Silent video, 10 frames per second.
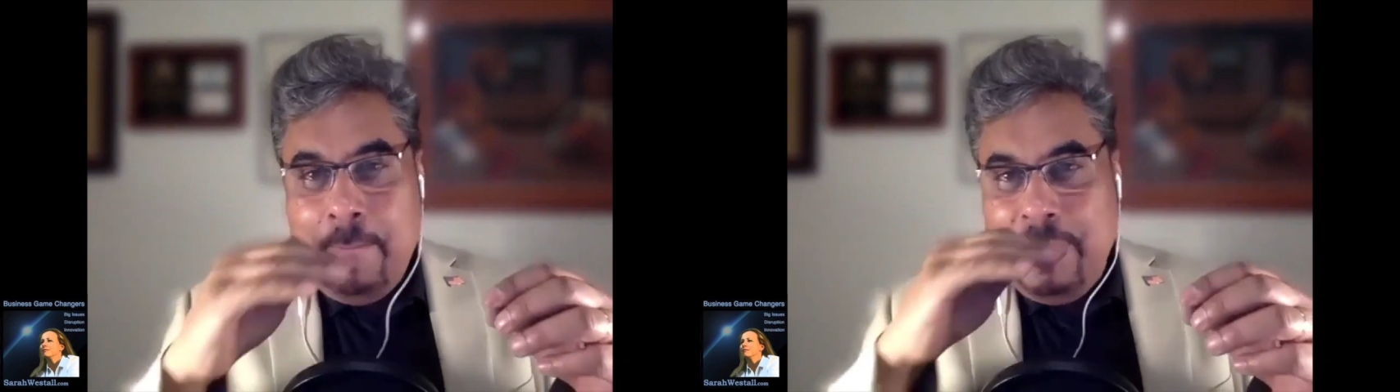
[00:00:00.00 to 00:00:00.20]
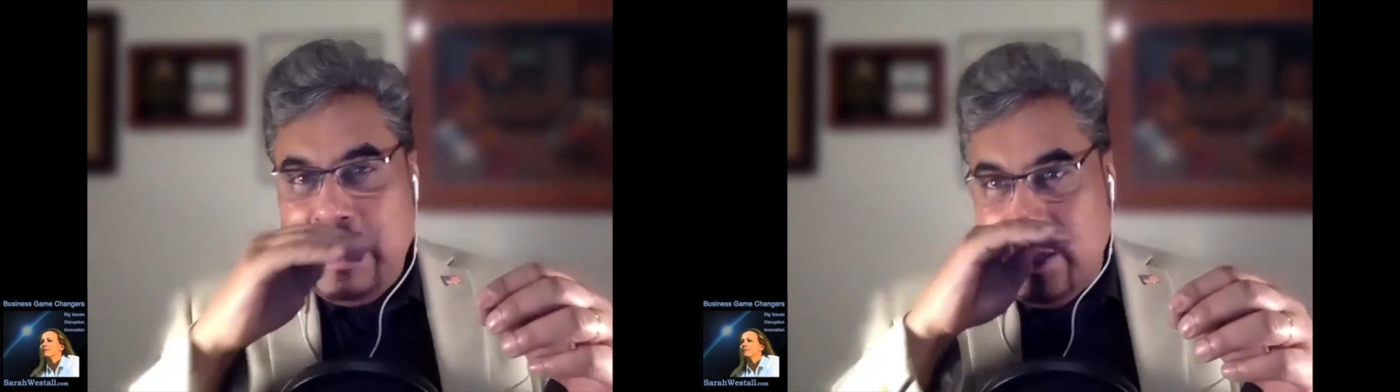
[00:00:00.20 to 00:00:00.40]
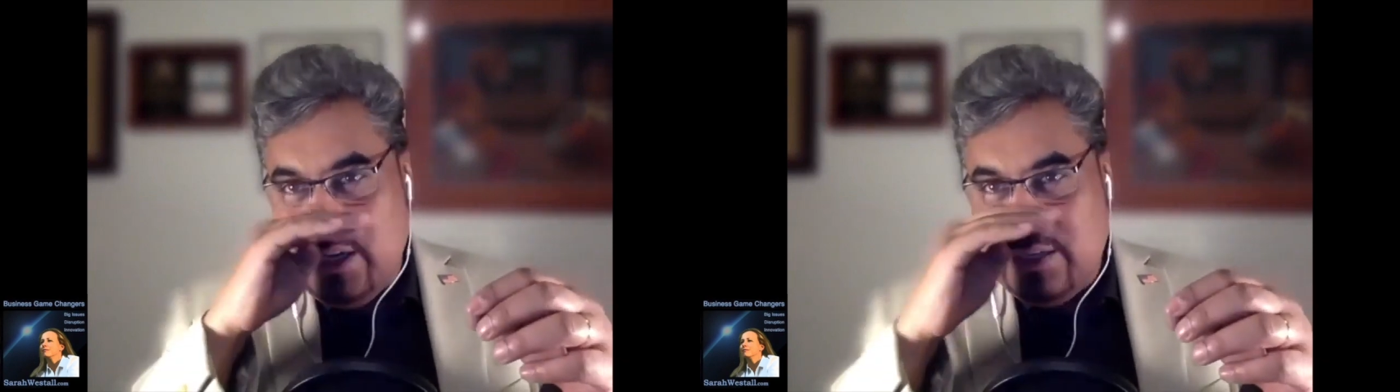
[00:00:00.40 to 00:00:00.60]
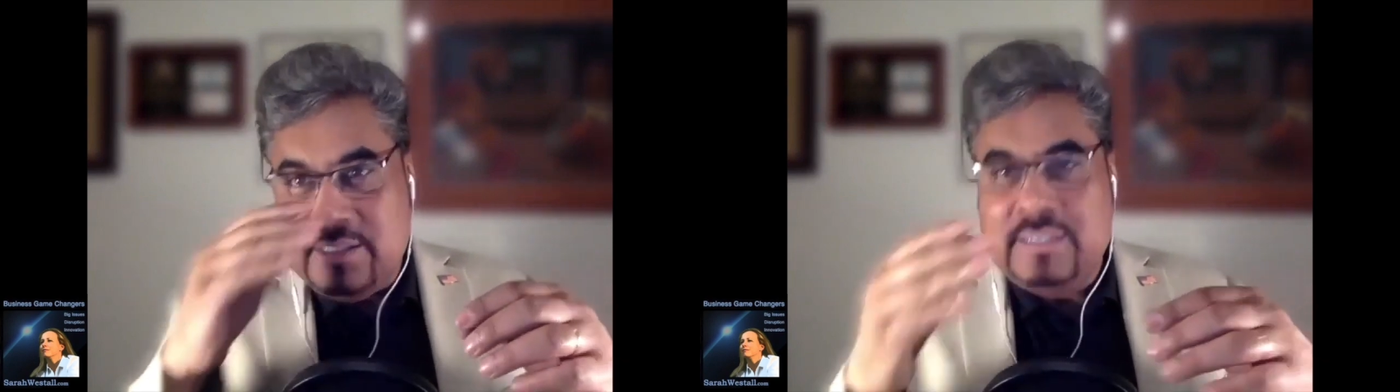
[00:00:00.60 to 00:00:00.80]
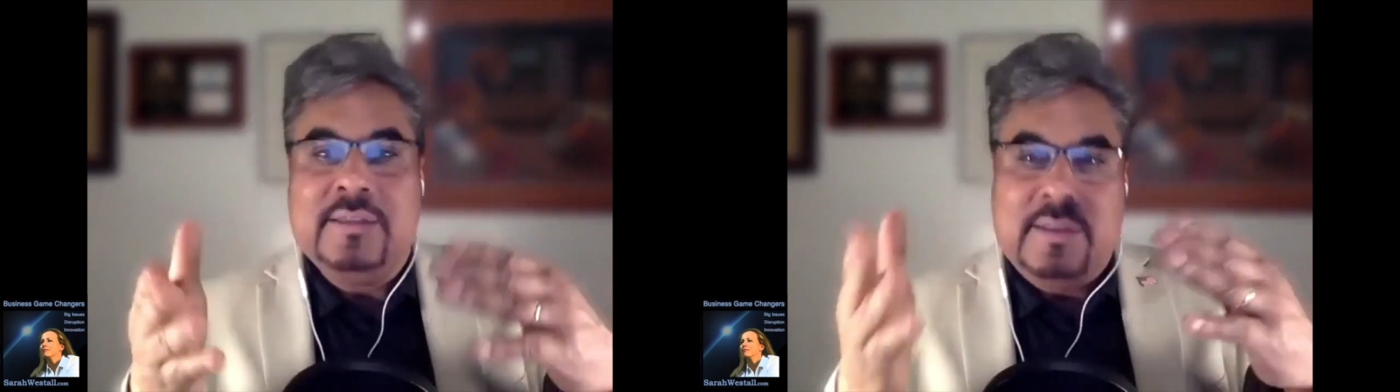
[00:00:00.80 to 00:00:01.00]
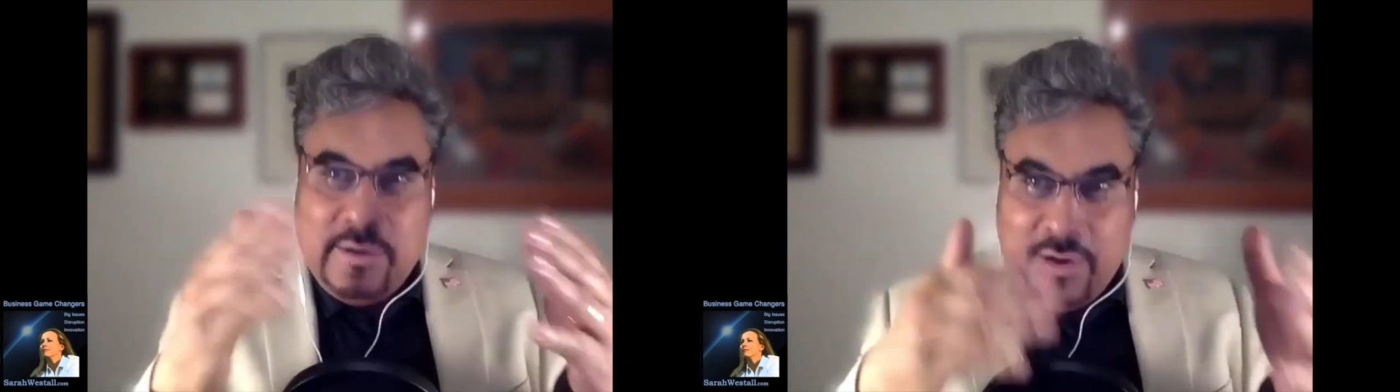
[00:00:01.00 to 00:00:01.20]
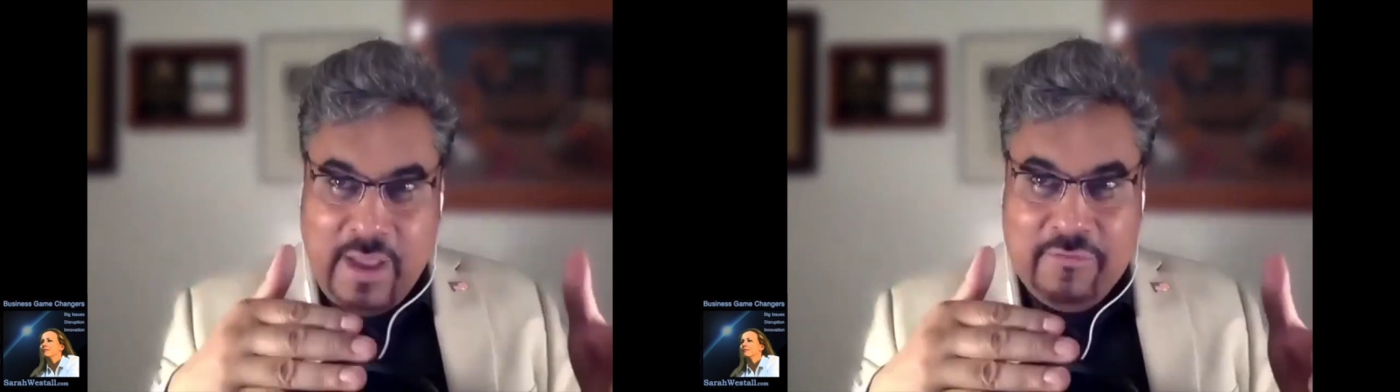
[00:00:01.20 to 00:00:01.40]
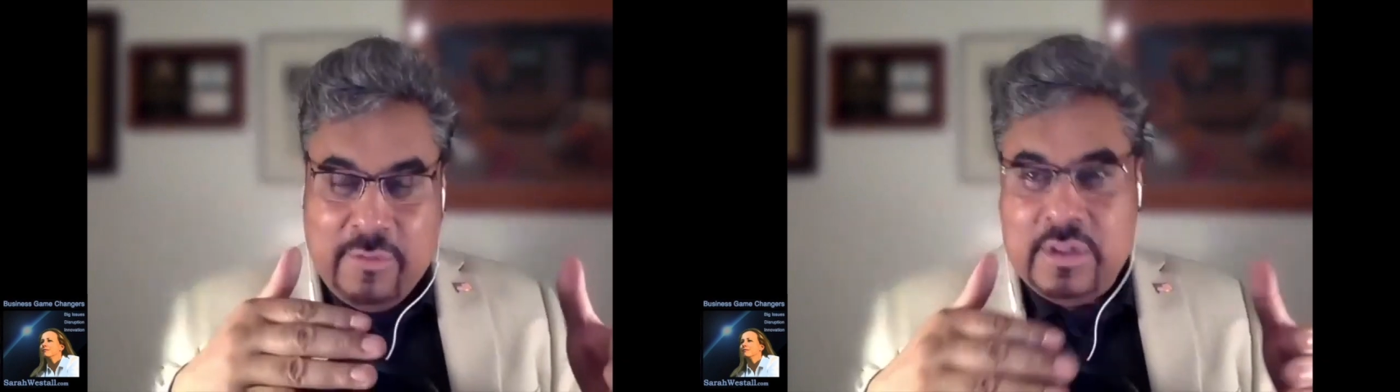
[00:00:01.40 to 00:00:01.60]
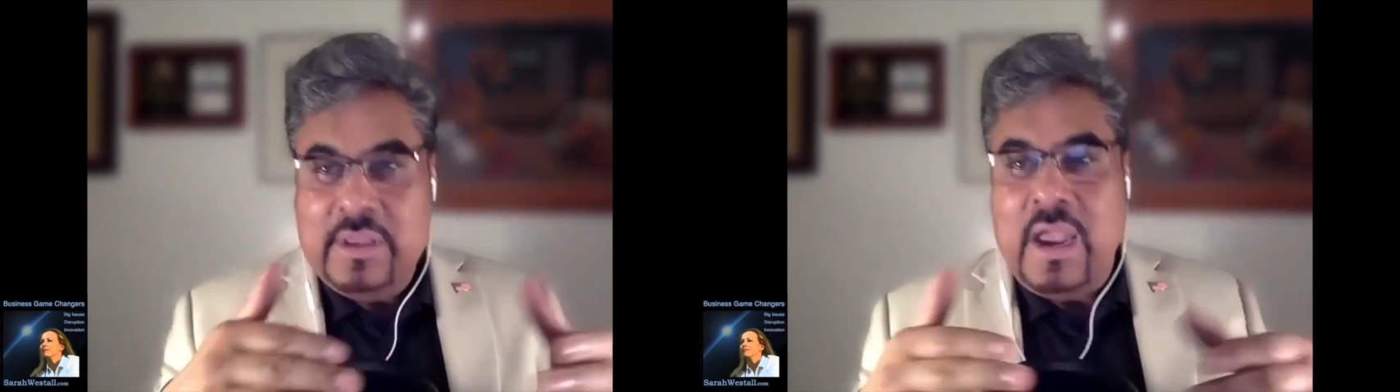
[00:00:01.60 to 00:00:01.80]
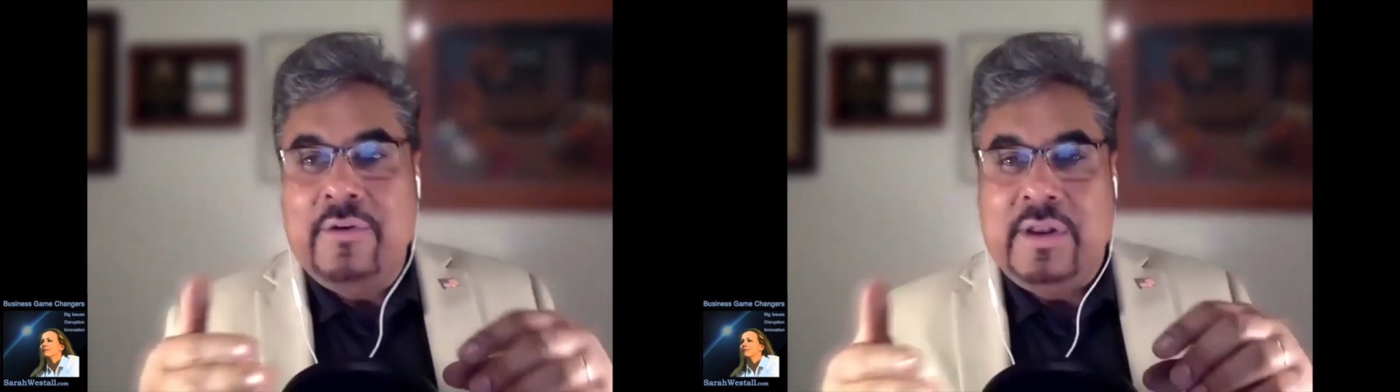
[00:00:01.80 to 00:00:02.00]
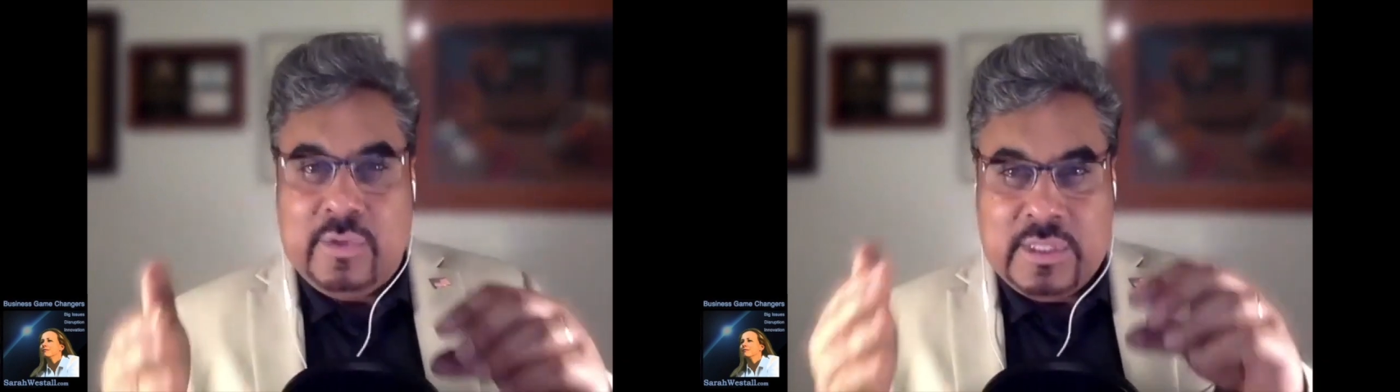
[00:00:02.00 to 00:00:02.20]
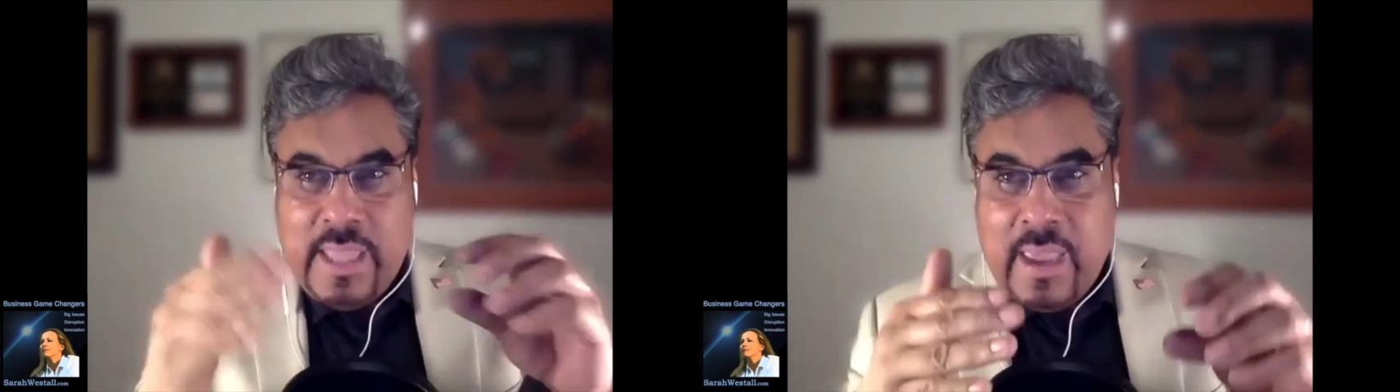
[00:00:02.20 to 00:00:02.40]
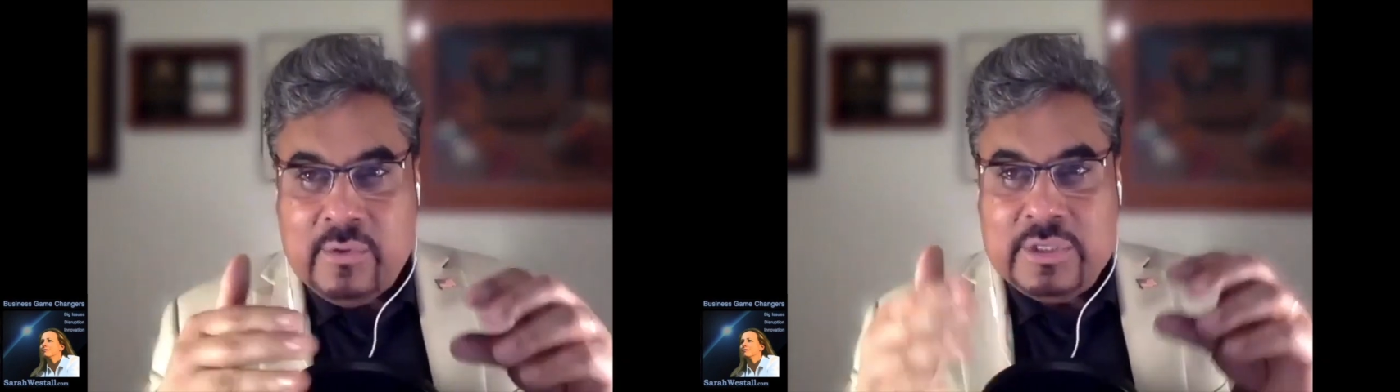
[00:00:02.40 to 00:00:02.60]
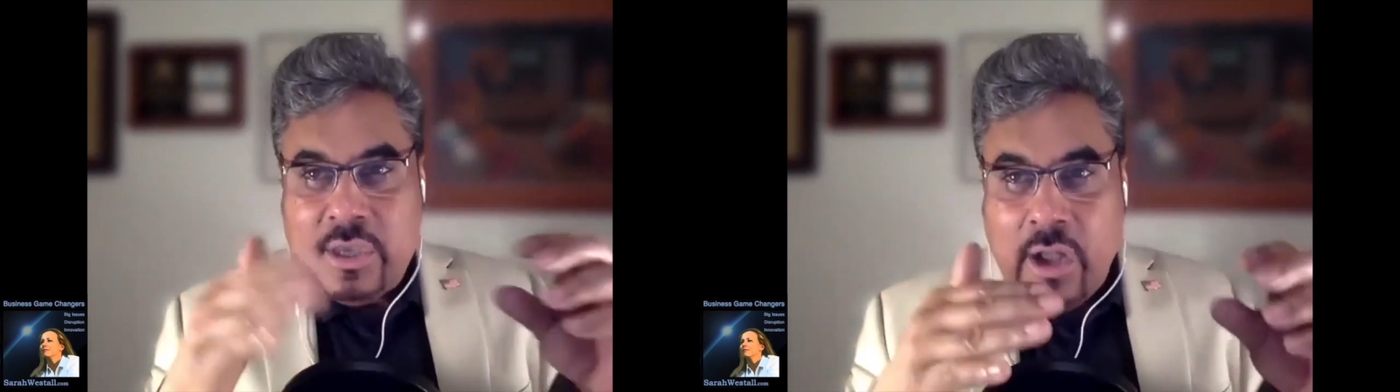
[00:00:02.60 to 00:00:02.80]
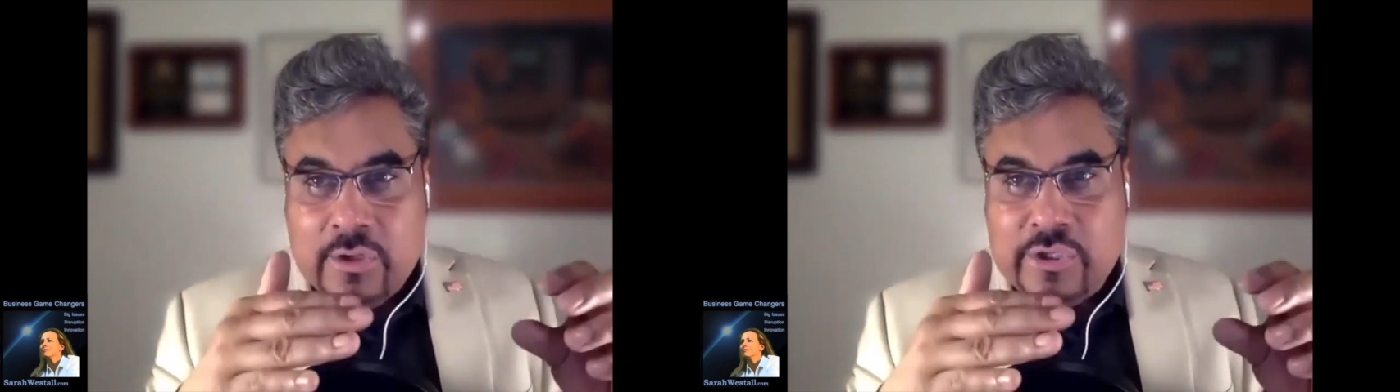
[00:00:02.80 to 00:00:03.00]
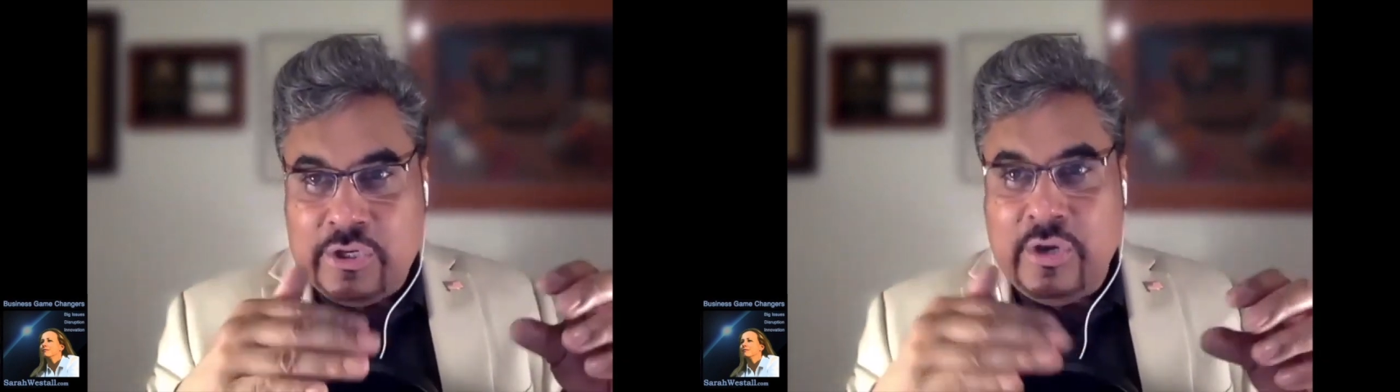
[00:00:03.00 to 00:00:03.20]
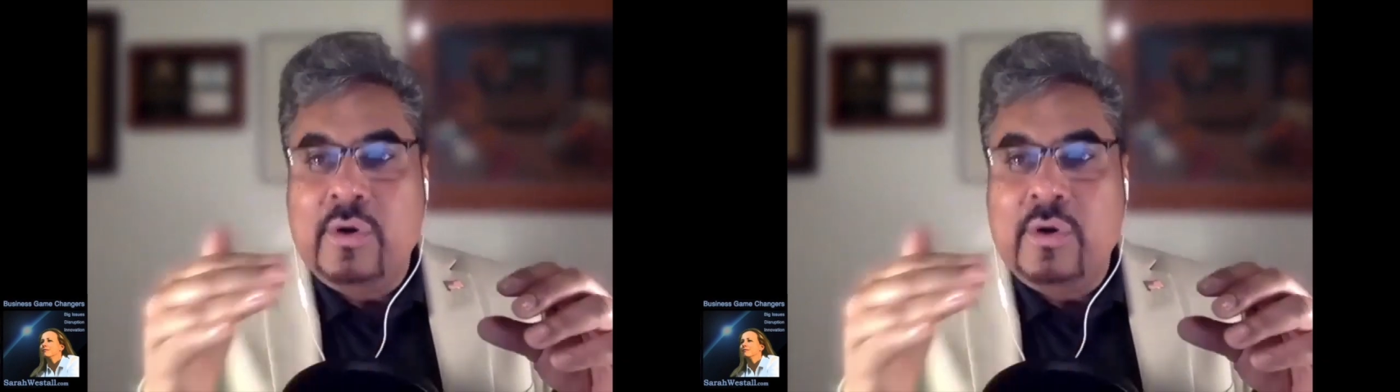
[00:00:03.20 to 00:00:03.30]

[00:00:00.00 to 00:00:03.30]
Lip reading: because they had familiarity with the language, the culture.